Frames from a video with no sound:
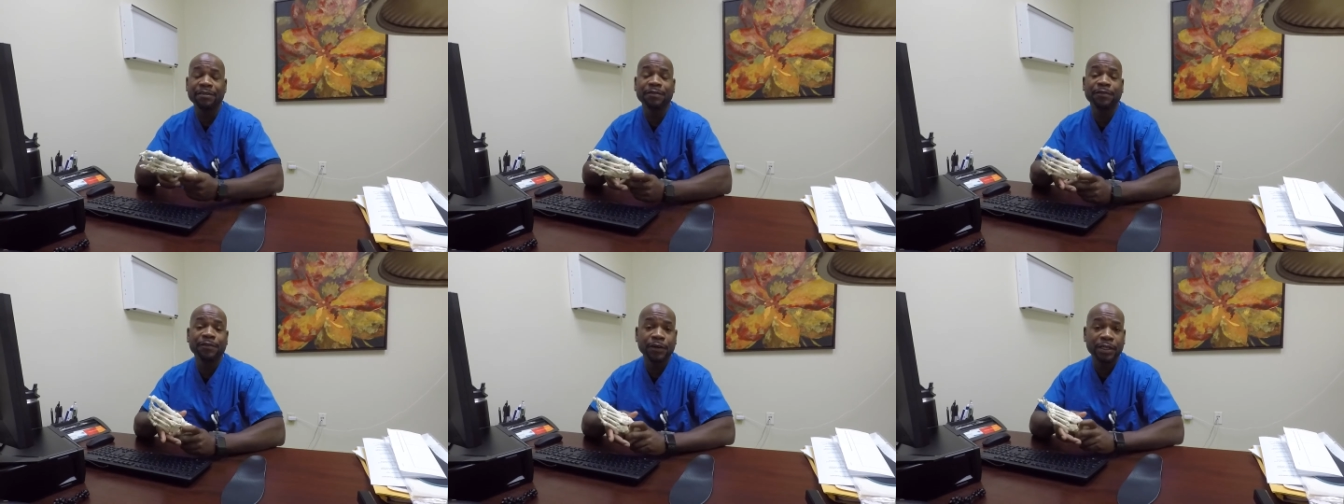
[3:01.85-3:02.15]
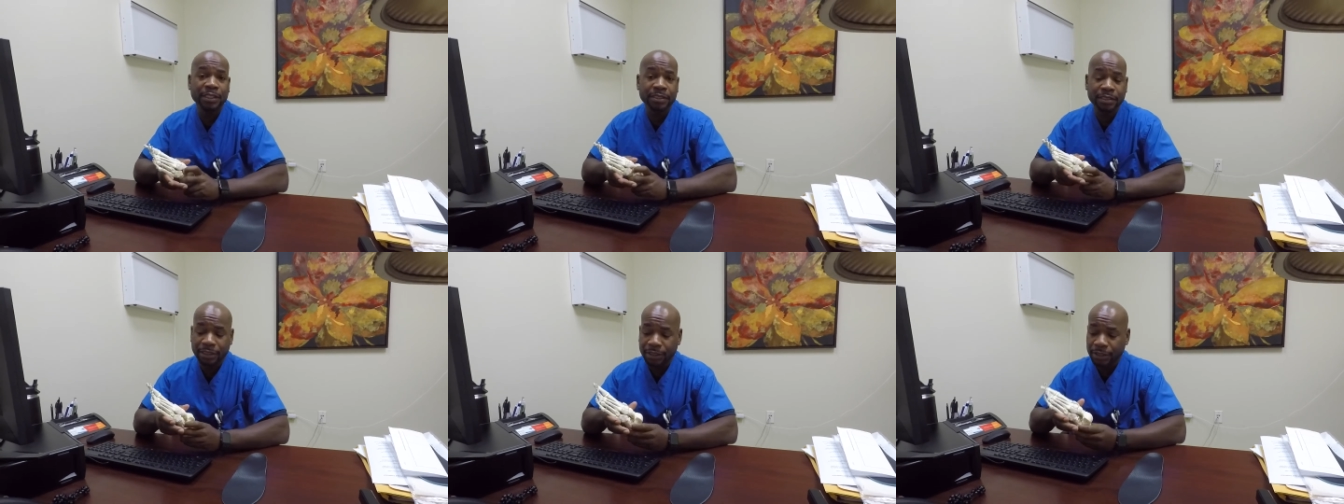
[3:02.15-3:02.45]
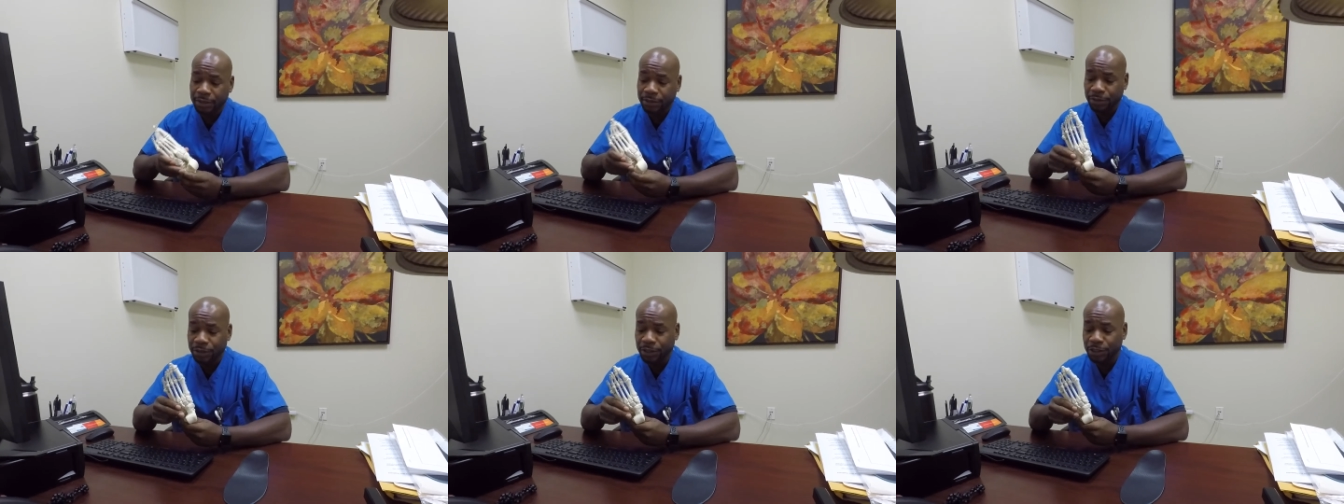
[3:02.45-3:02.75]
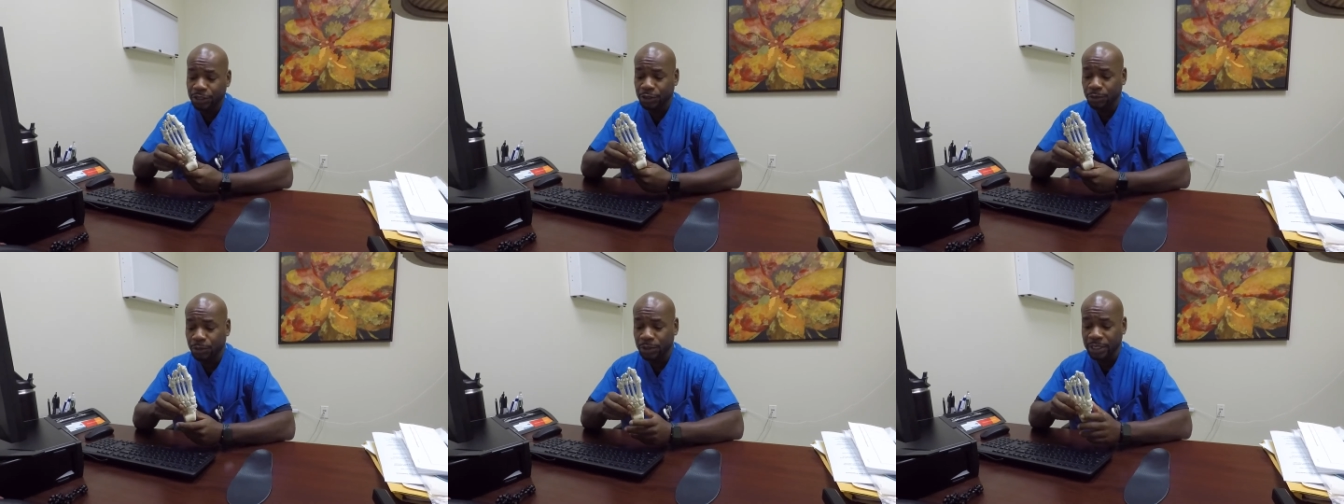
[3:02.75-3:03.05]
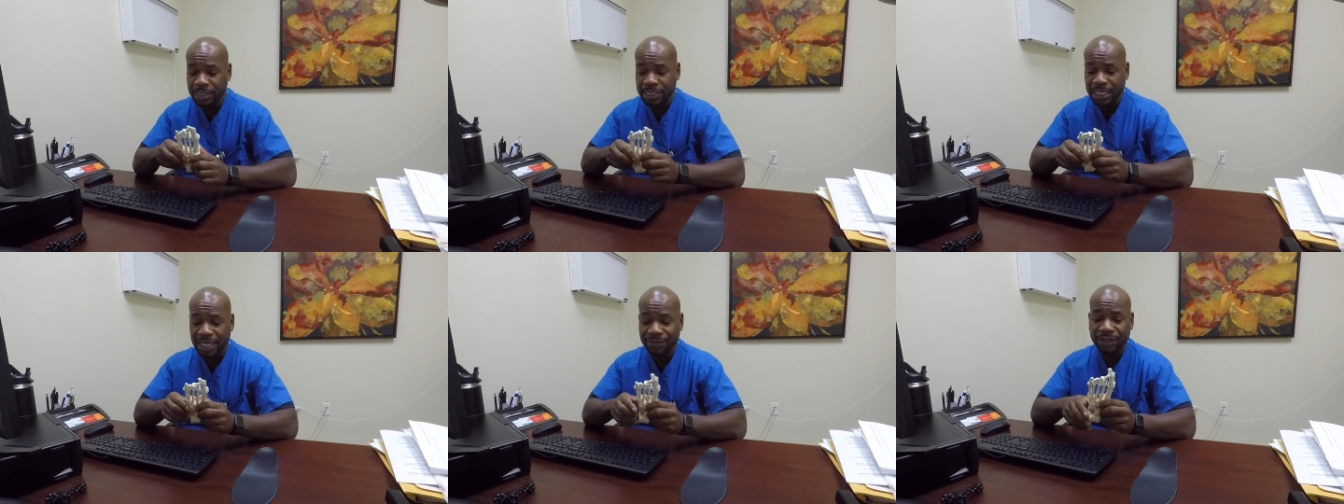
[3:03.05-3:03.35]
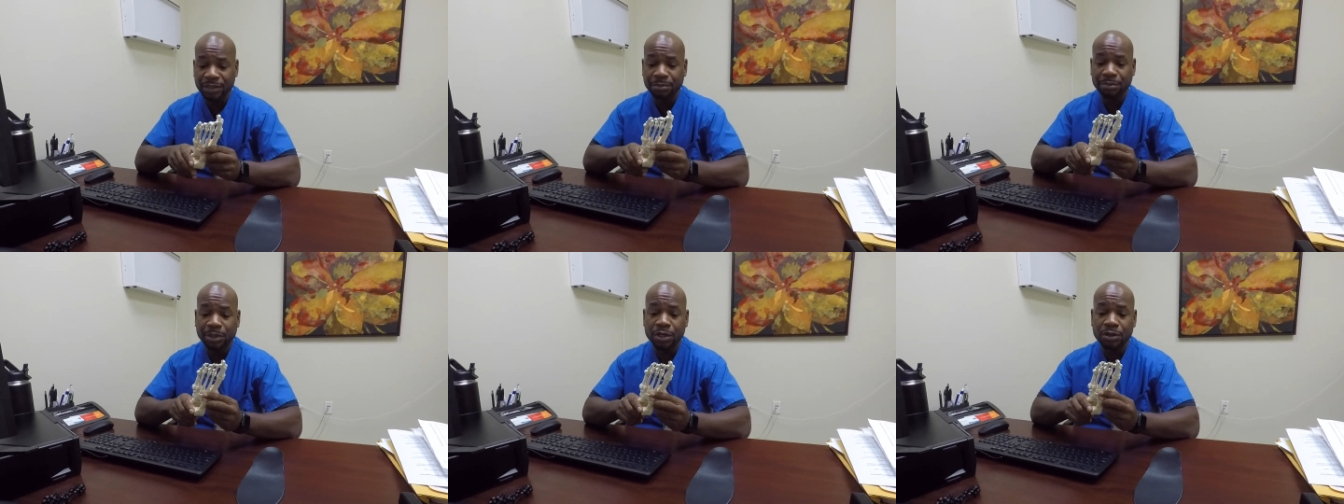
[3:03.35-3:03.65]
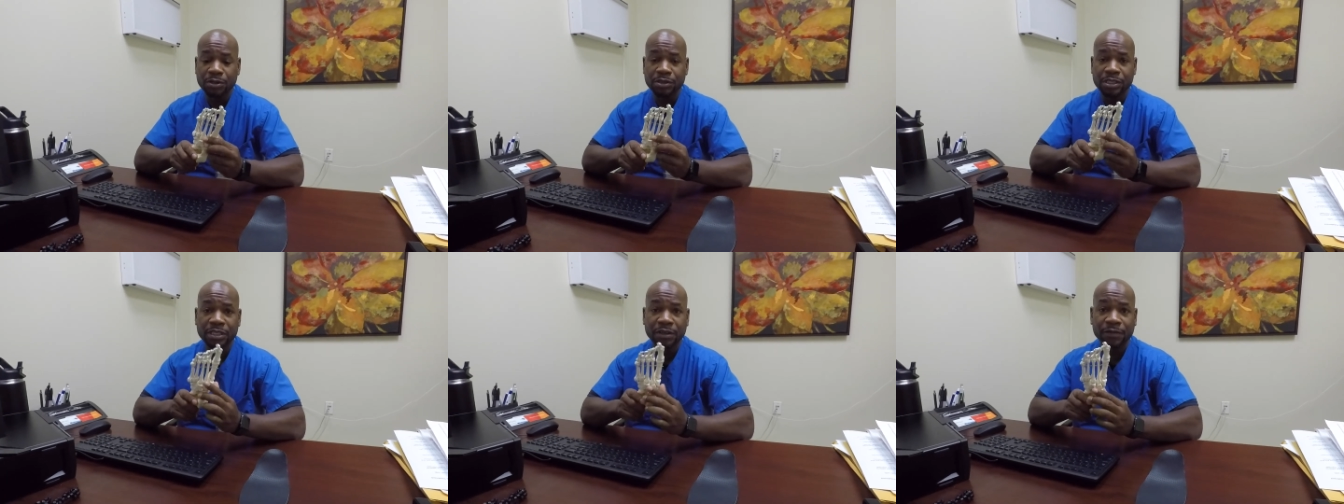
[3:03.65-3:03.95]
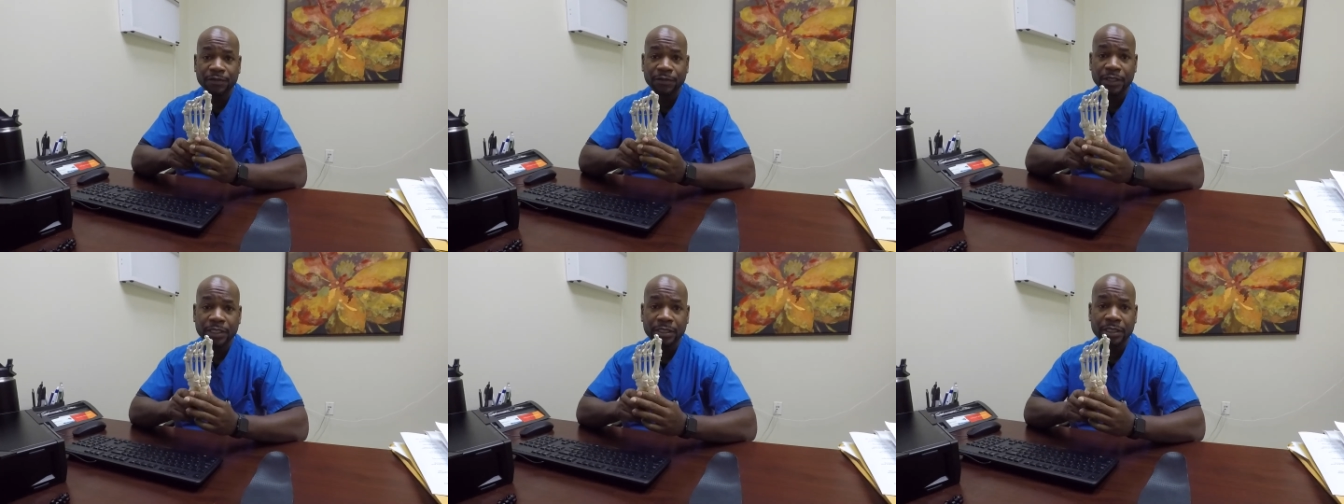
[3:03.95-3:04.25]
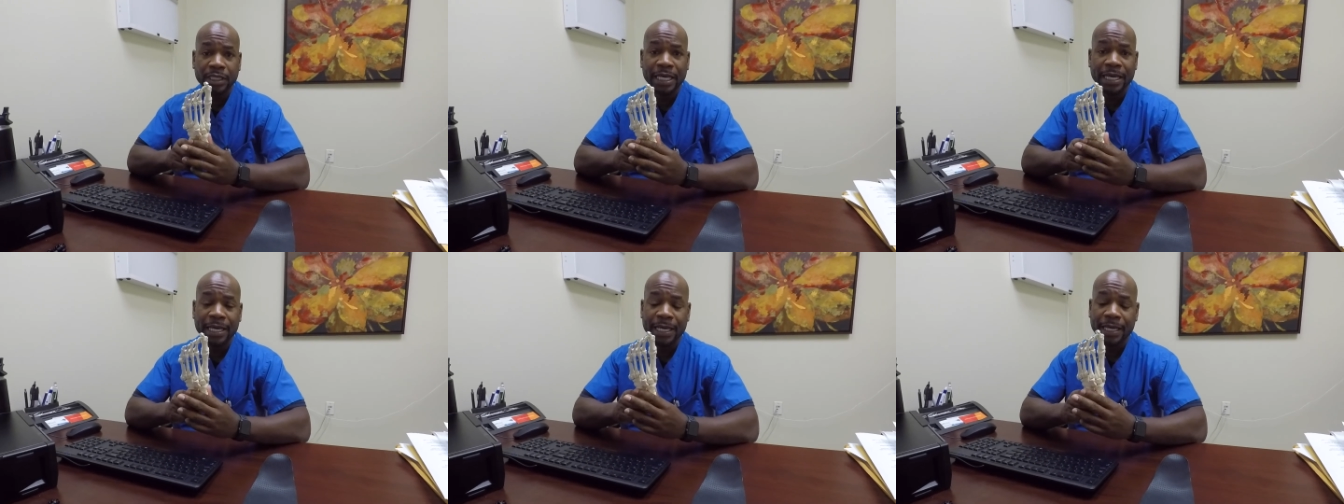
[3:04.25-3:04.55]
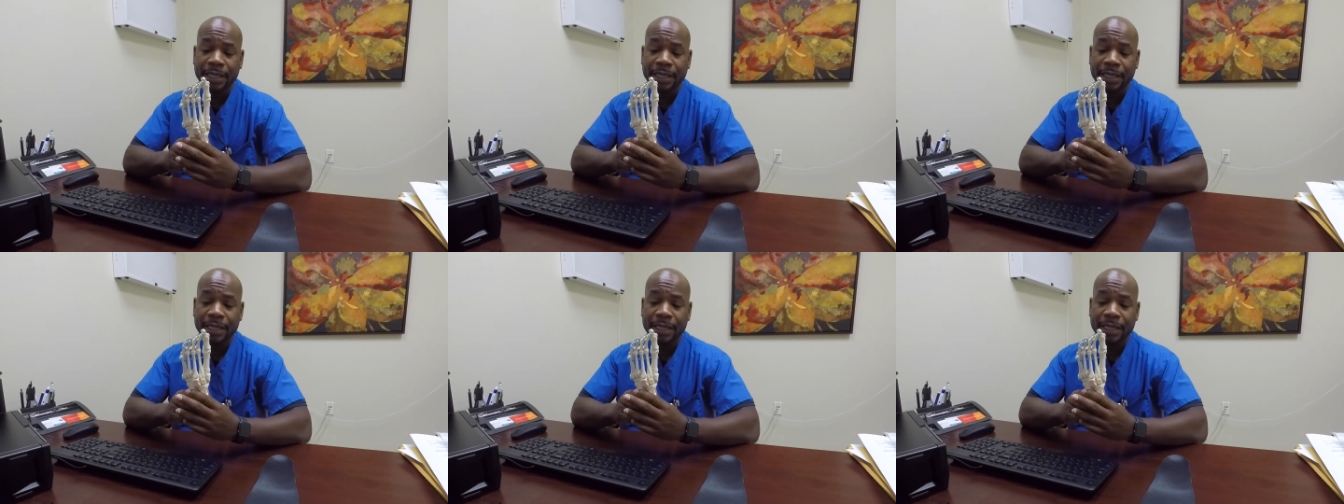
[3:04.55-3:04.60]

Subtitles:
in a foot, there are 27 bones in a foot.